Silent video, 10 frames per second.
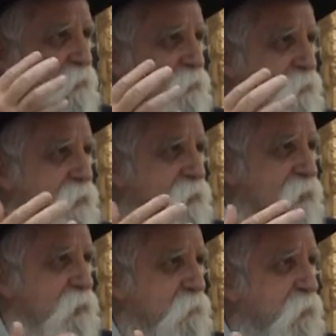what
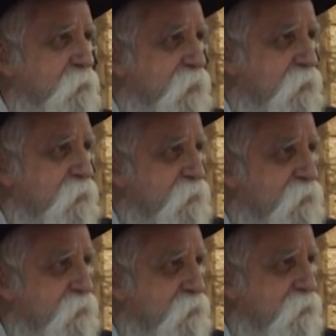did he mean we're going
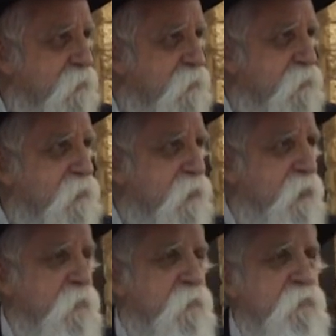to
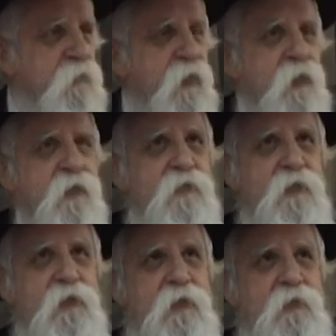Yerushalayim?
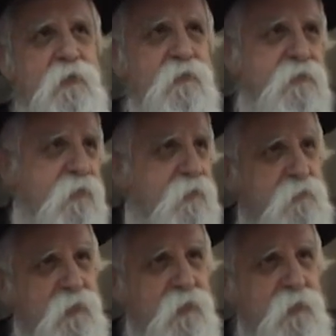So they all sort of,
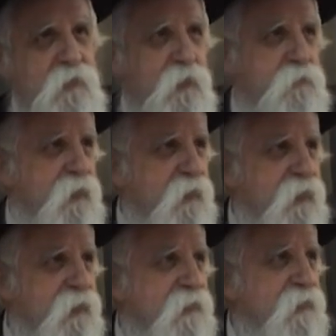hummed and
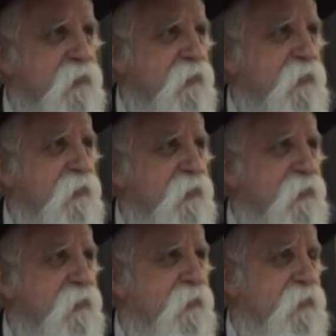hawed.
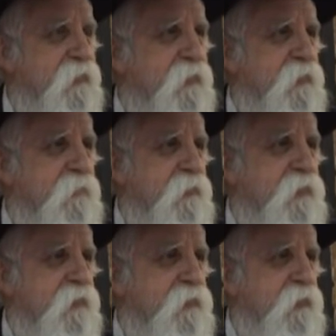And the
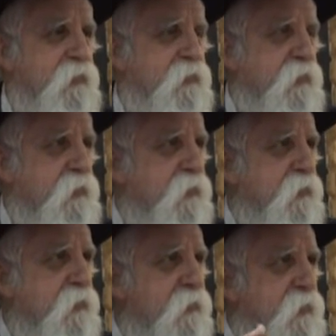Rizal said, listen,
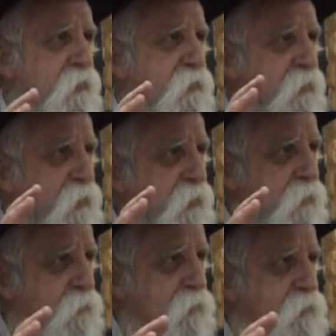it's a
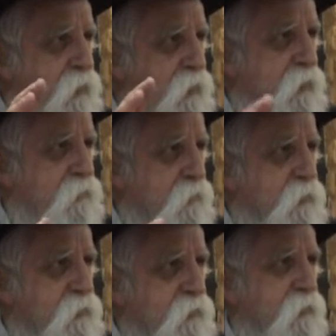Goy's Eish
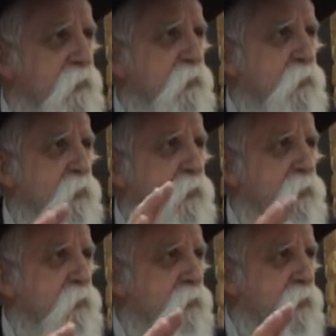Ratzon. We're
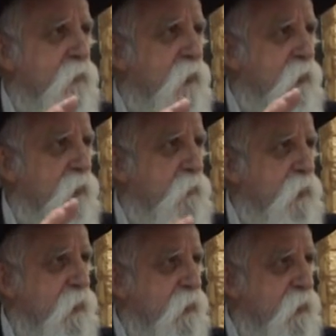all going
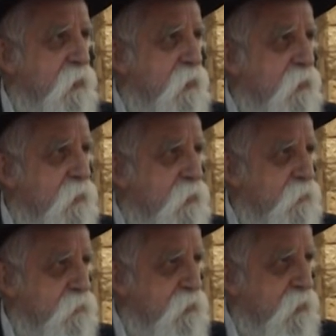immediately to
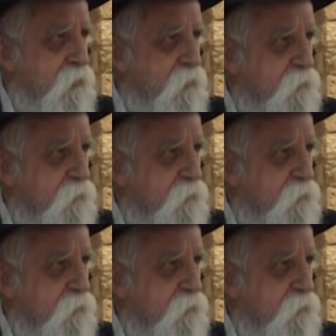Yerushalayim.